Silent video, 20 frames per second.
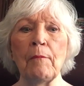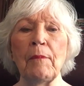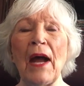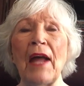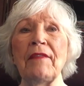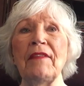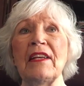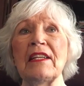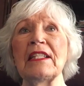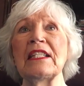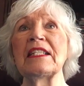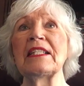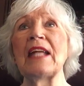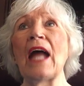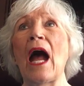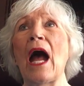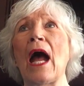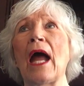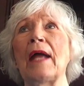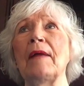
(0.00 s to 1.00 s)
By this
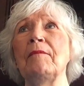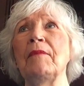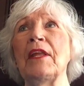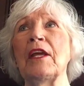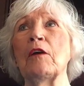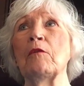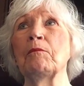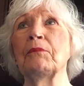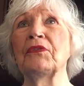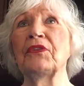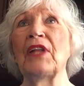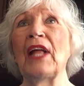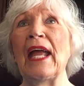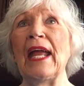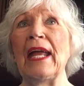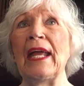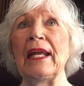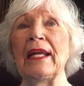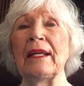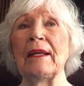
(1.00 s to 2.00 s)
time they're
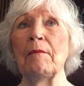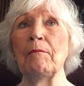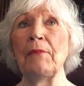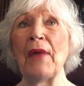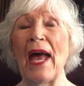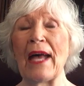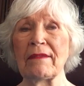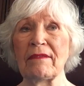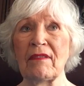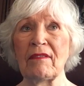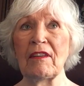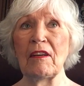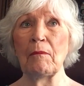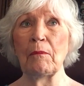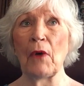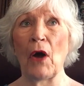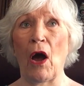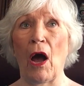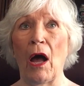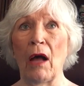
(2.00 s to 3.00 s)
playing
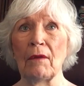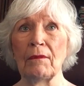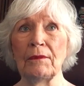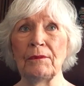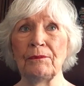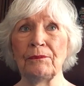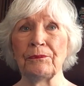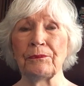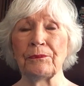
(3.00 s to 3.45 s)
basketball,